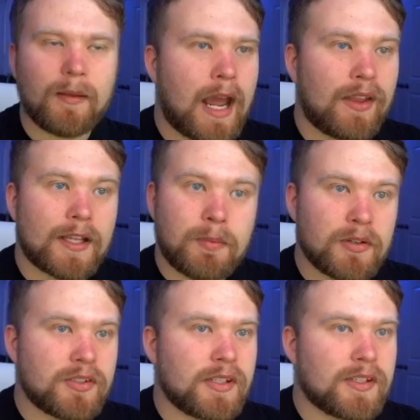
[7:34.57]
Now, let's
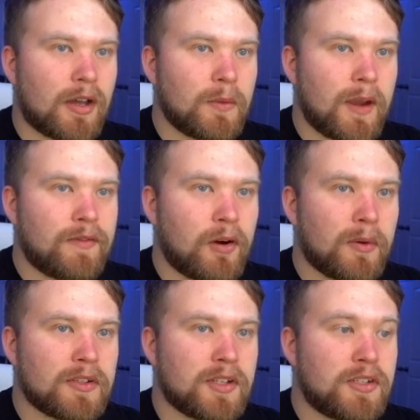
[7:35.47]
push this all the way
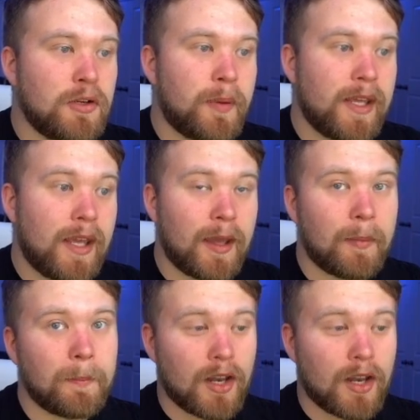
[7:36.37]
forward to 2 p.m.